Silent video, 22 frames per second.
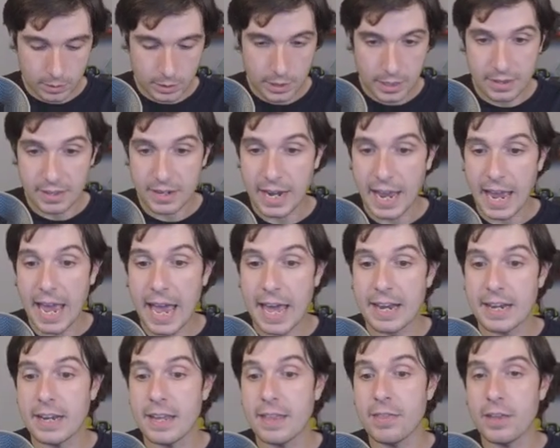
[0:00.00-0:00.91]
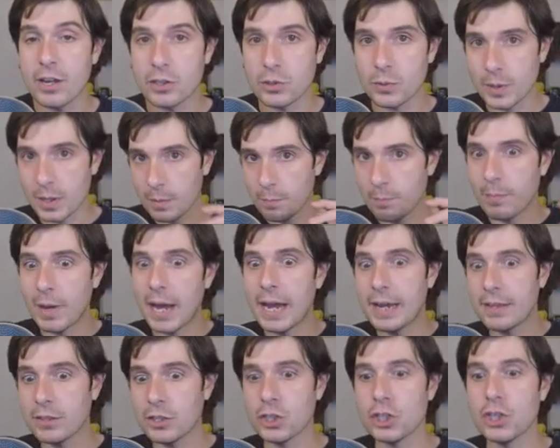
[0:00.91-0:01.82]
and then add it in there so we
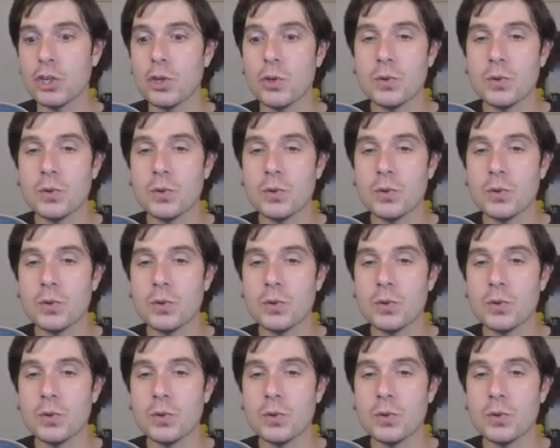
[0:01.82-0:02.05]
combine the two